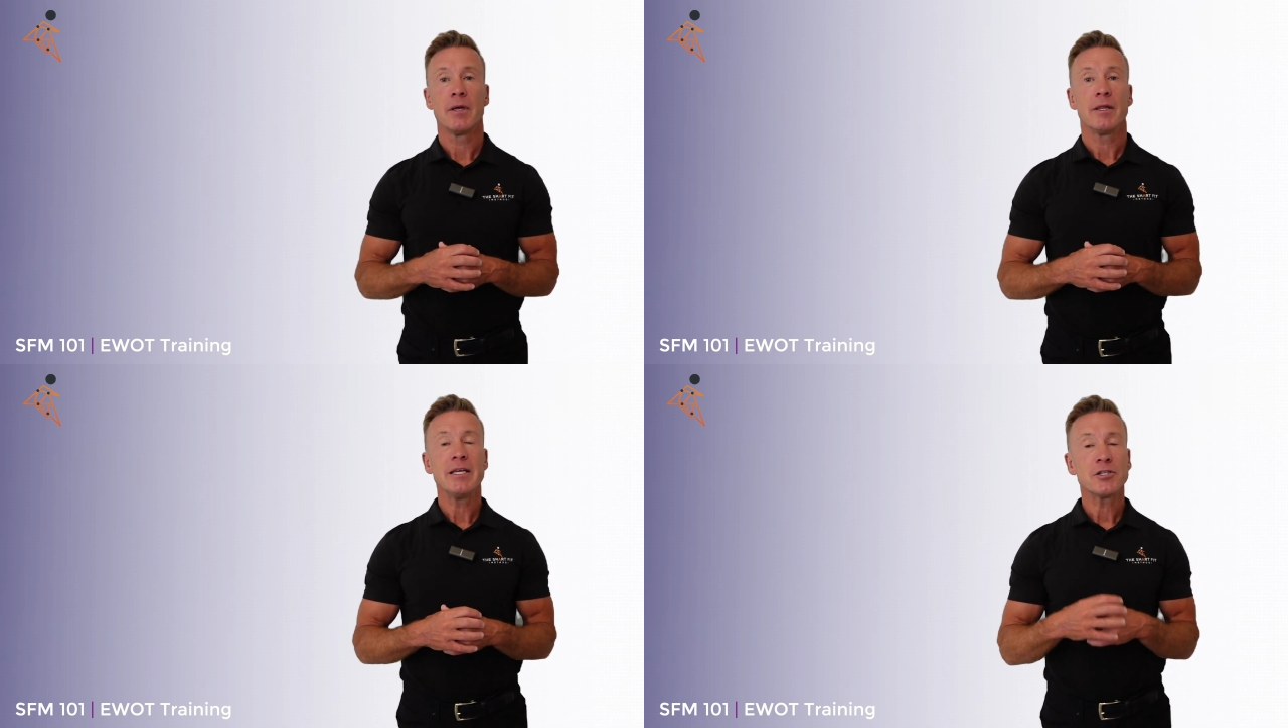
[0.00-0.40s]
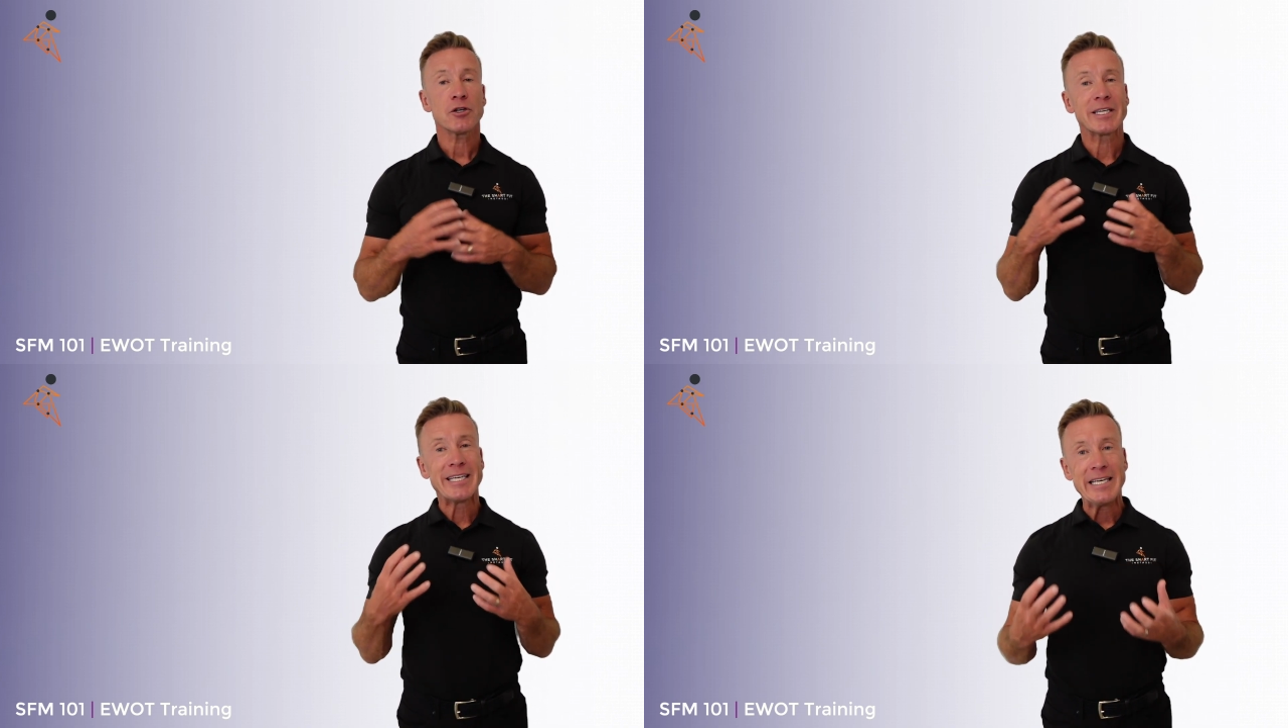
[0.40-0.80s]
these
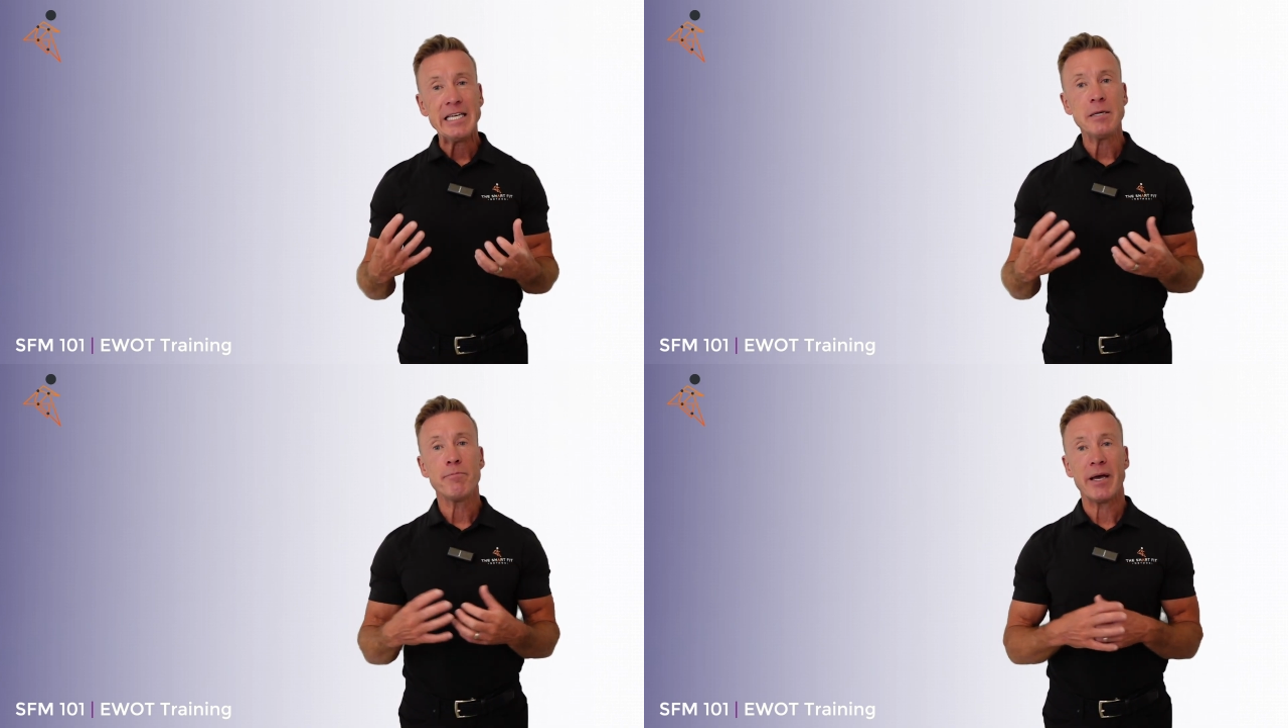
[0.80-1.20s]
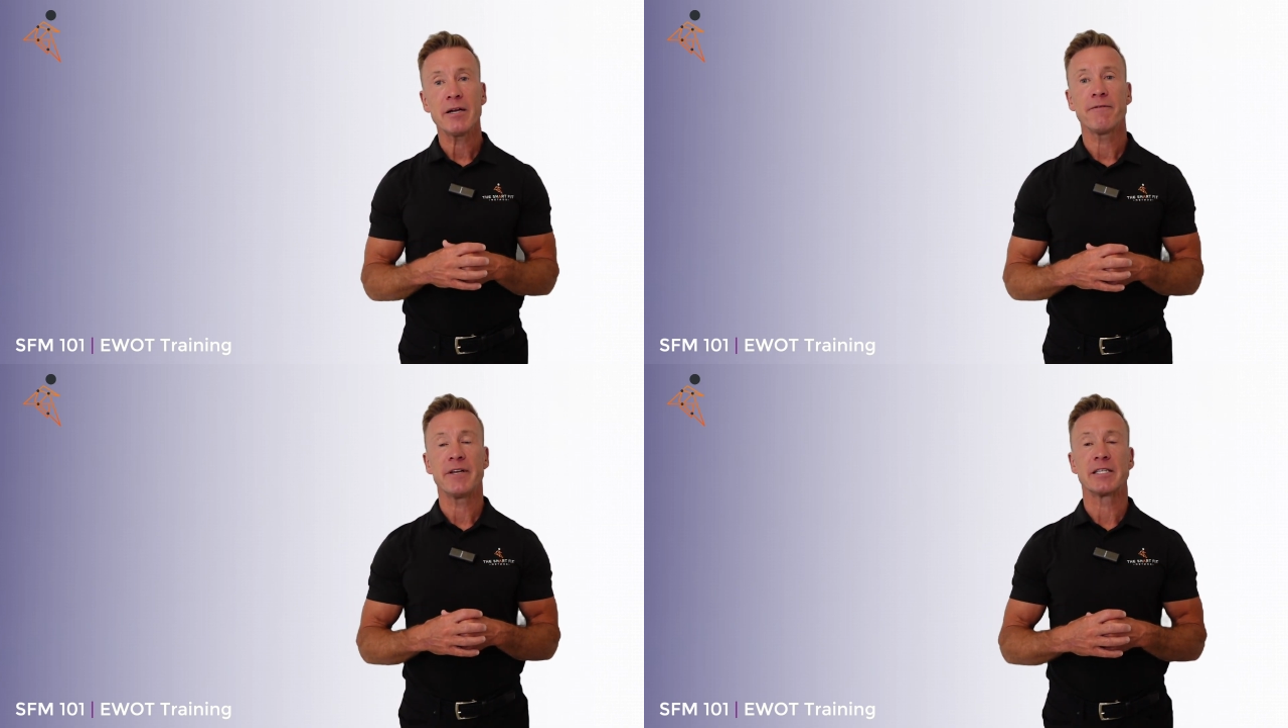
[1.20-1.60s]
are key
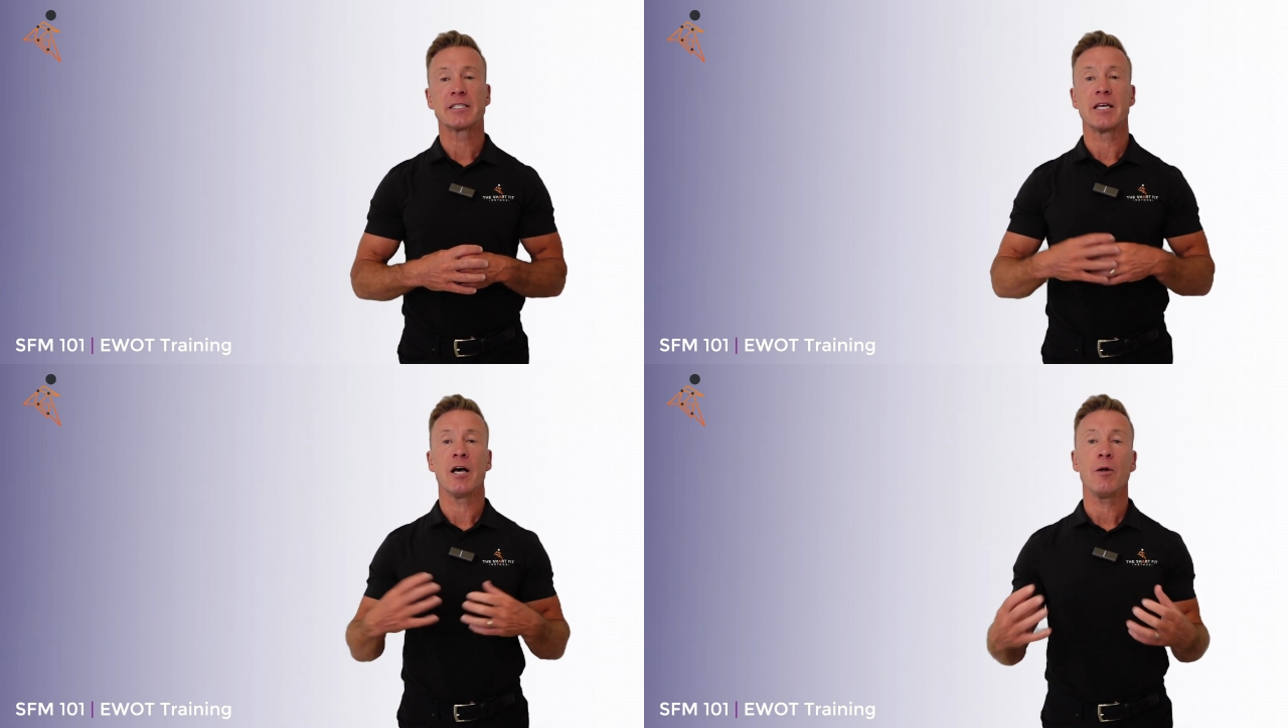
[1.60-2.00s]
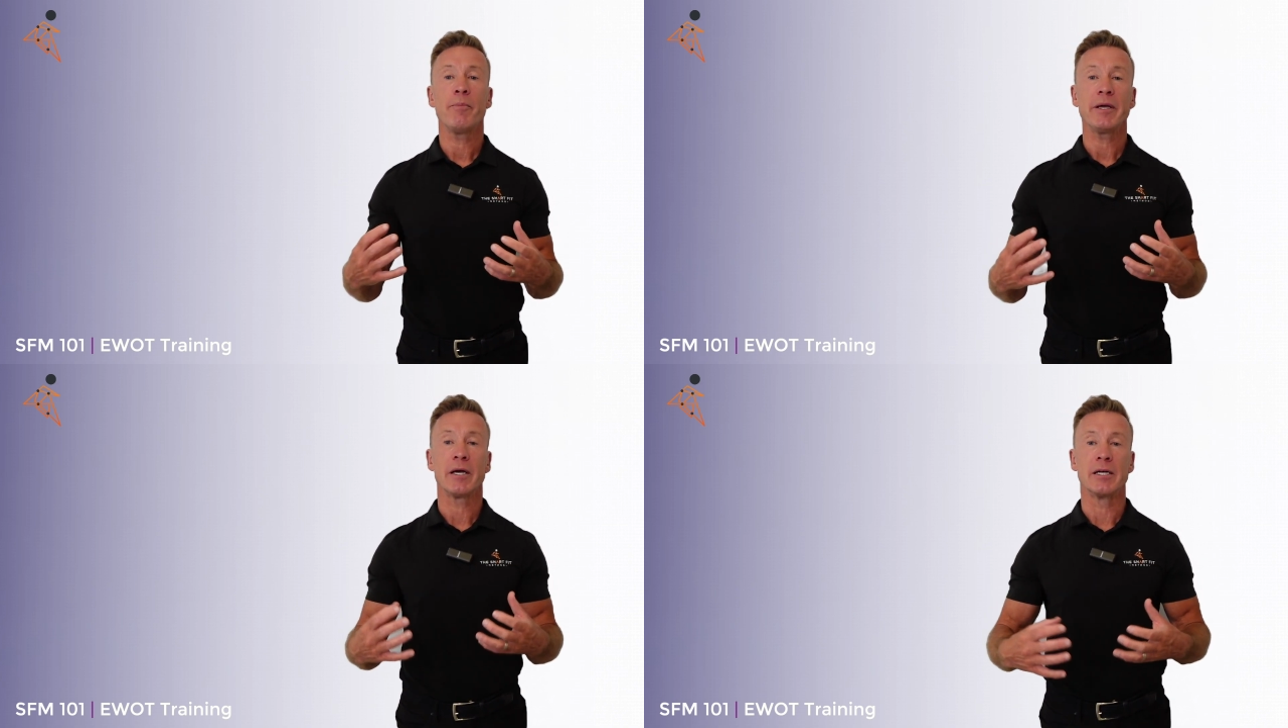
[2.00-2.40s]
benefits to
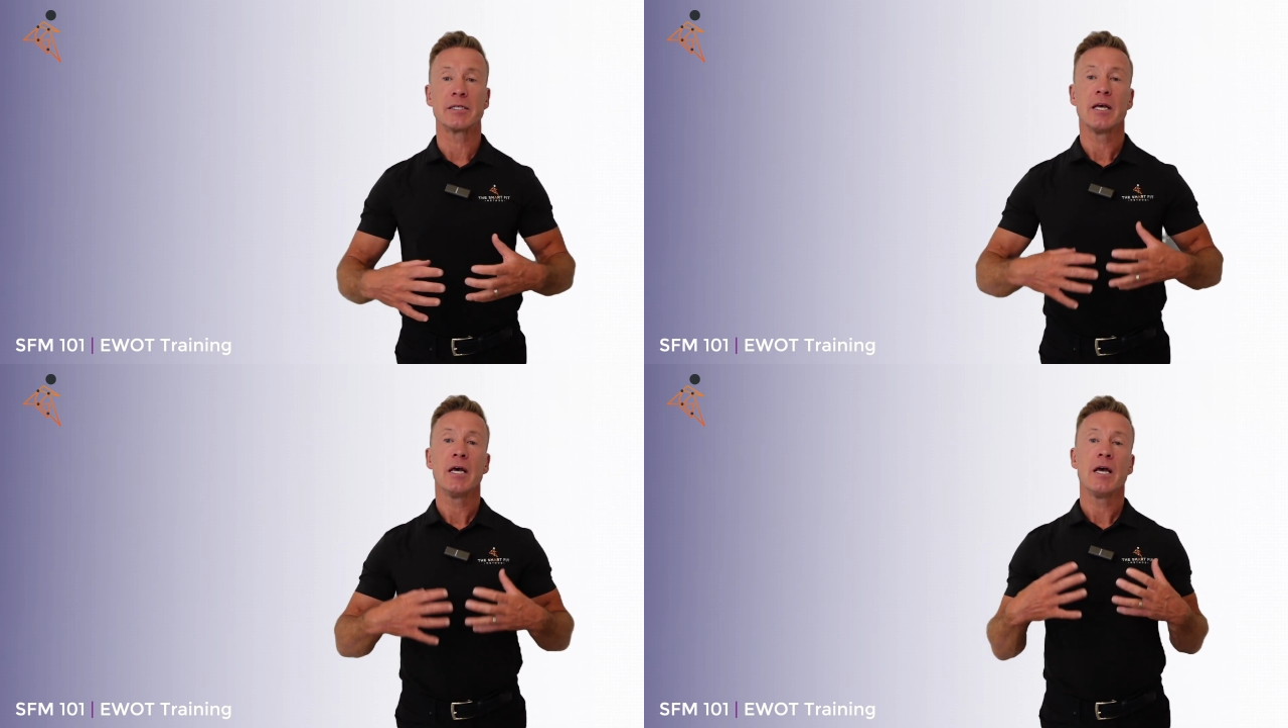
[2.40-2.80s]
helping us